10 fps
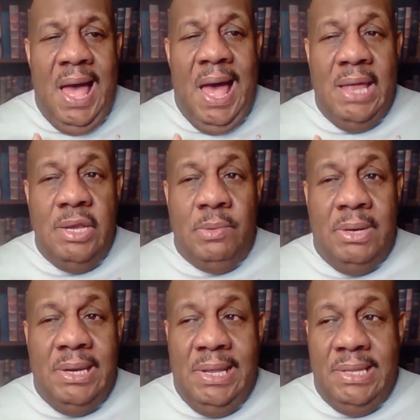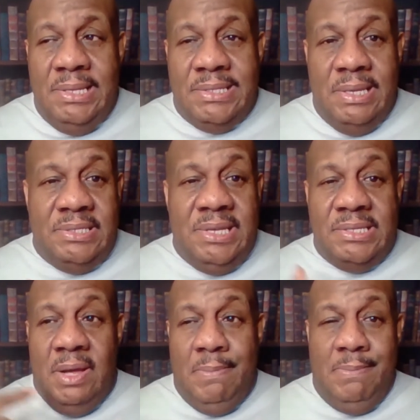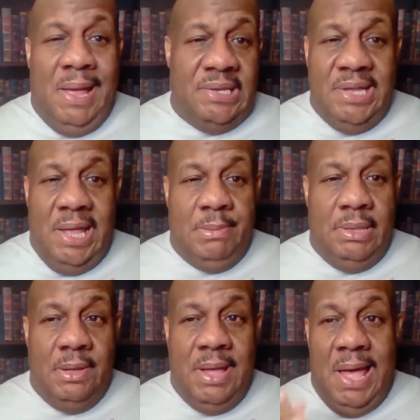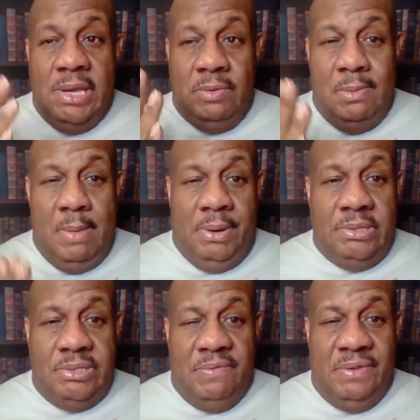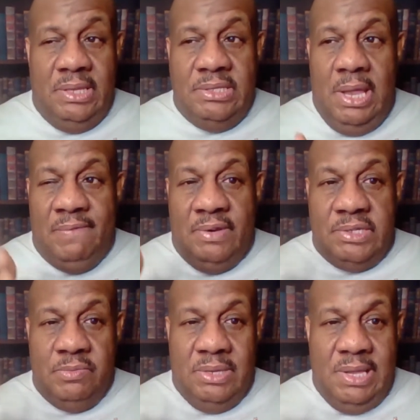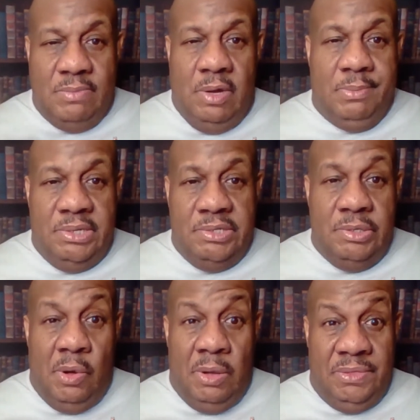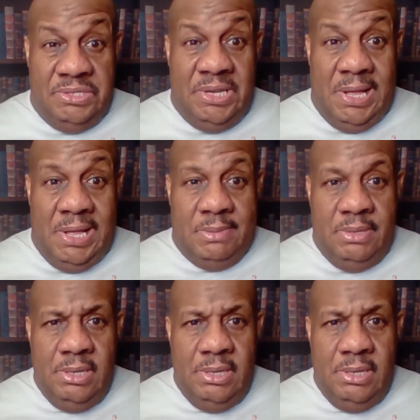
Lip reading: I know what it is just on my job alone. I know what my personal feelings are versus what they want me to do on the job.